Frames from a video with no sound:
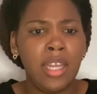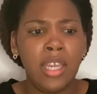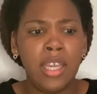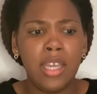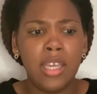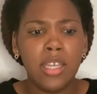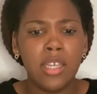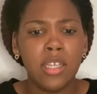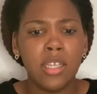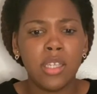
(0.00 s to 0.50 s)

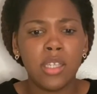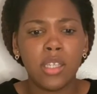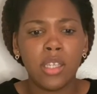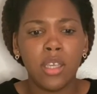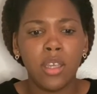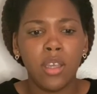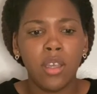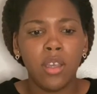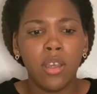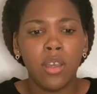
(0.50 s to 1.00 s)
it
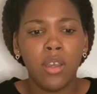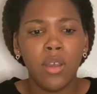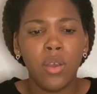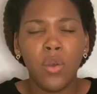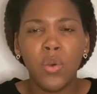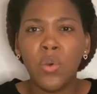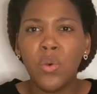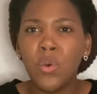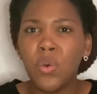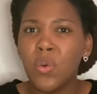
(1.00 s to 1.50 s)
is,
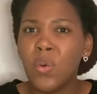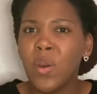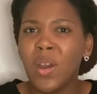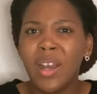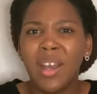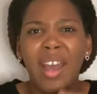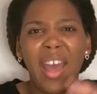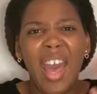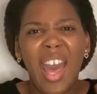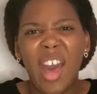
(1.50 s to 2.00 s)

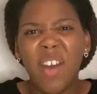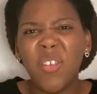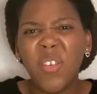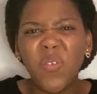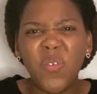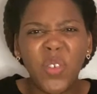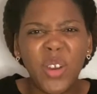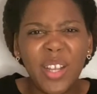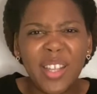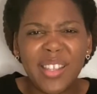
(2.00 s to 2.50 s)

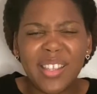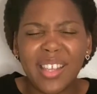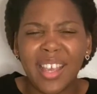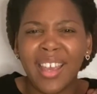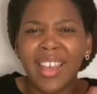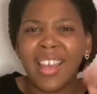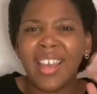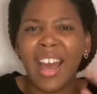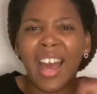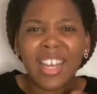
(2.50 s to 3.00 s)
having
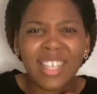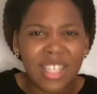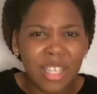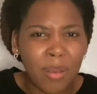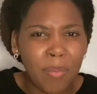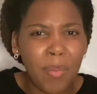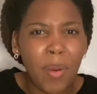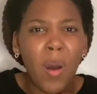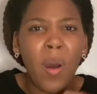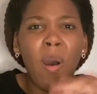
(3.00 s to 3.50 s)
friends
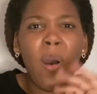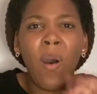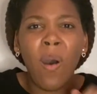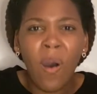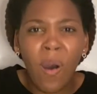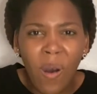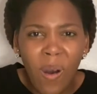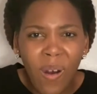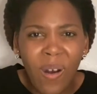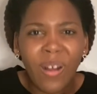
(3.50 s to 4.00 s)
that gossip
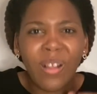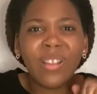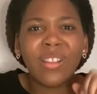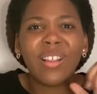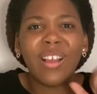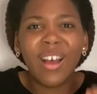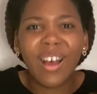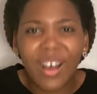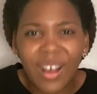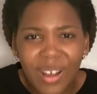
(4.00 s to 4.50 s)

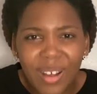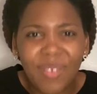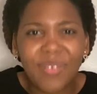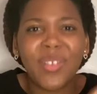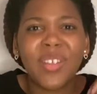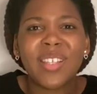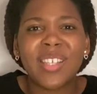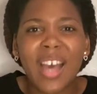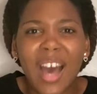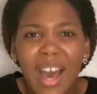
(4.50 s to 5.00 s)
all
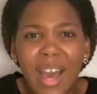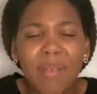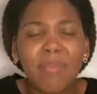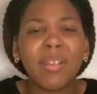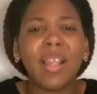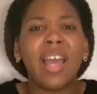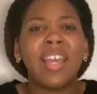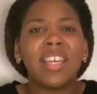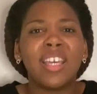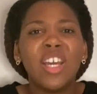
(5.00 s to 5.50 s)
of the
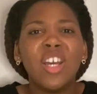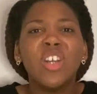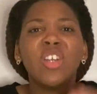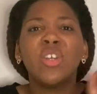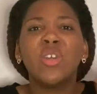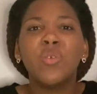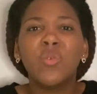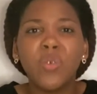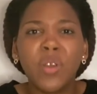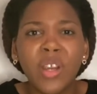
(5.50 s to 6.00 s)
time.
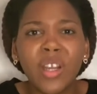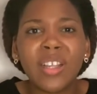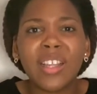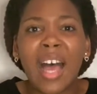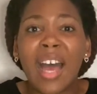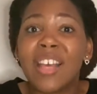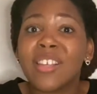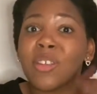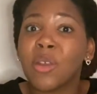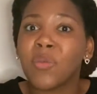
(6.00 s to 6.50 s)
Like
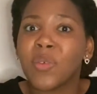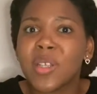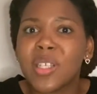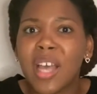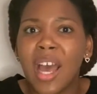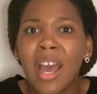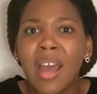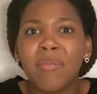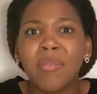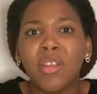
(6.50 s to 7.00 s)
you
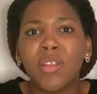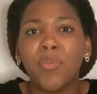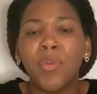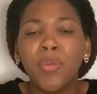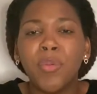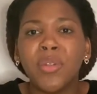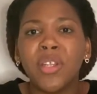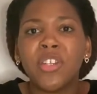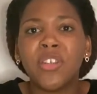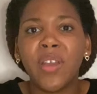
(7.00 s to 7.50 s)
realize over
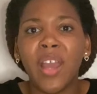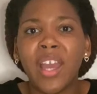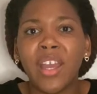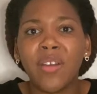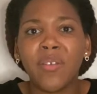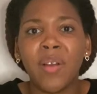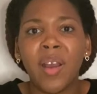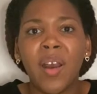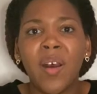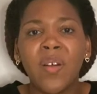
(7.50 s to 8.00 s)
time that the people
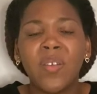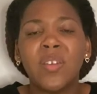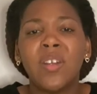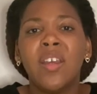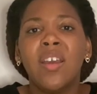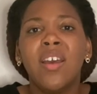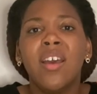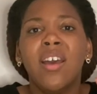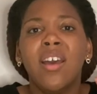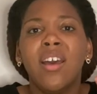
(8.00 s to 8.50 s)
that you hang
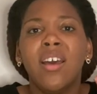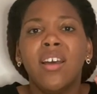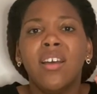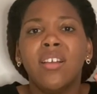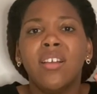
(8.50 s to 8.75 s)
around